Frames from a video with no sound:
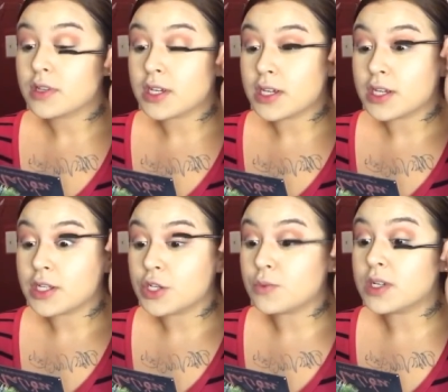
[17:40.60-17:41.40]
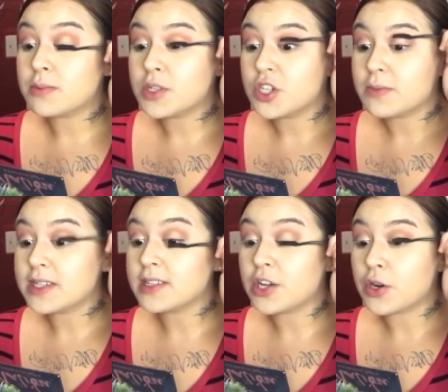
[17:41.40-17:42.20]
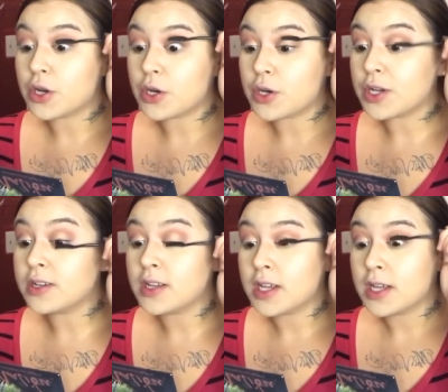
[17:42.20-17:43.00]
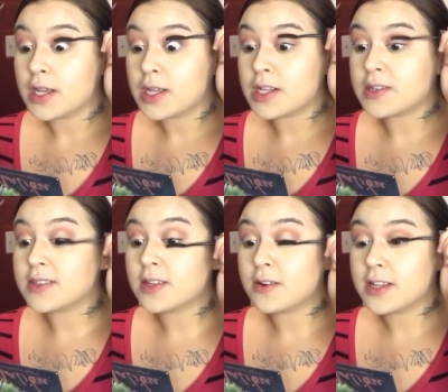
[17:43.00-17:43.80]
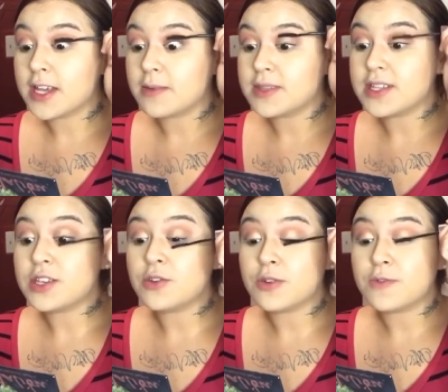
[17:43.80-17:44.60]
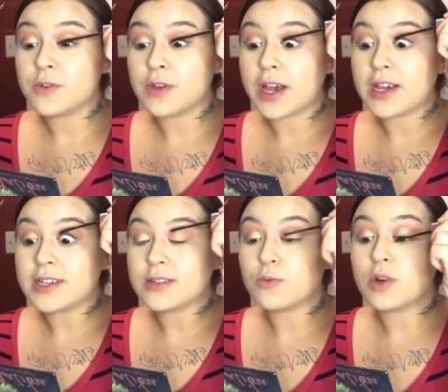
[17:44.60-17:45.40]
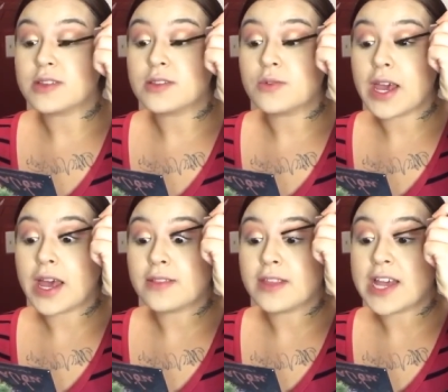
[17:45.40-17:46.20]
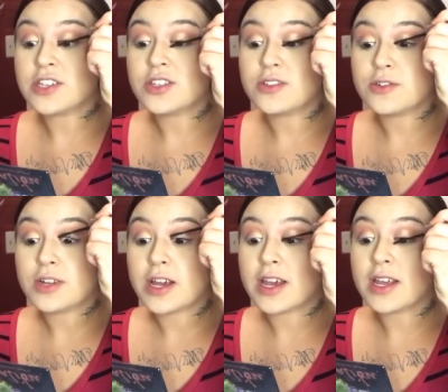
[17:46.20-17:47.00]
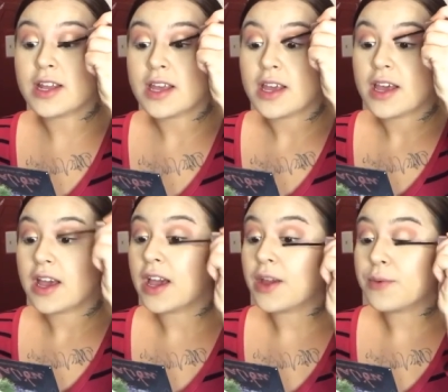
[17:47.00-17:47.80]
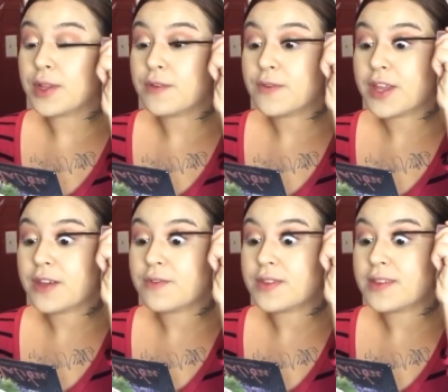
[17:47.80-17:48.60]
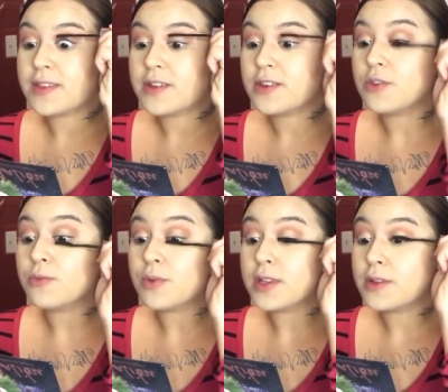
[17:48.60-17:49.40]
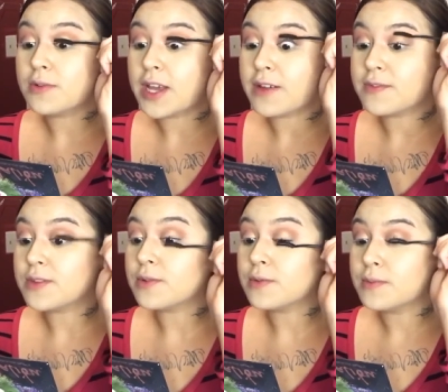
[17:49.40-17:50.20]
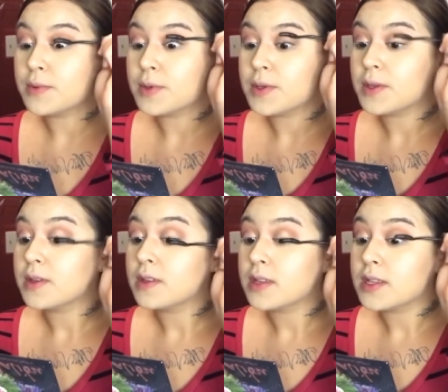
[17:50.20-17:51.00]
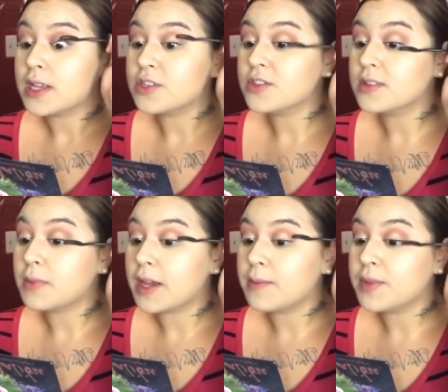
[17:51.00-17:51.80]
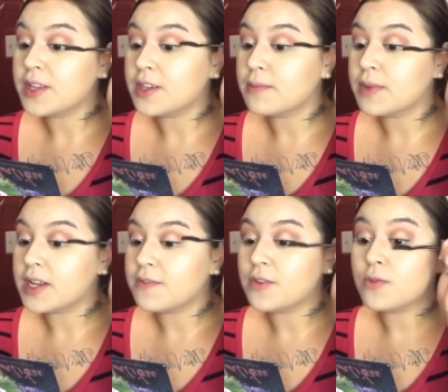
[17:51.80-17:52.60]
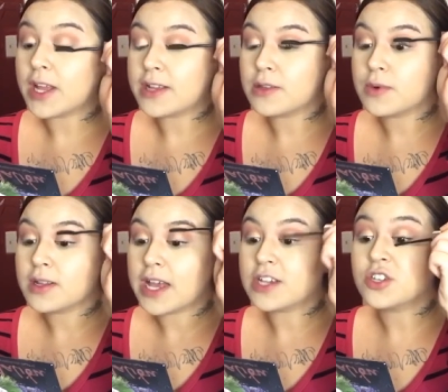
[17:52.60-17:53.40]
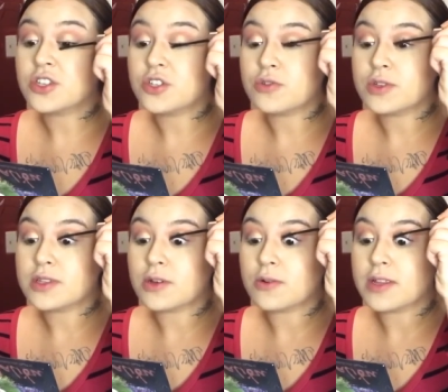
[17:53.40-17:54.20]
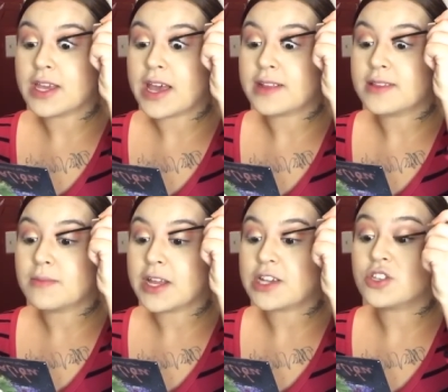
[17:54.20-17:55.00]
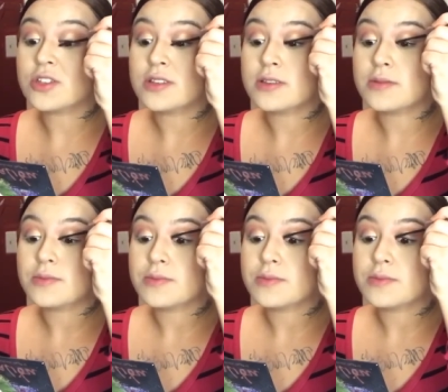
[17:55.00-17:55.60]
And you want to put your mascara on. Now it's totally up to you if you guys want to add lashes or not. I really feel like for this look you really don't have to. That's just my opinion, but if you like to wear lashes, you can totally add some lashes.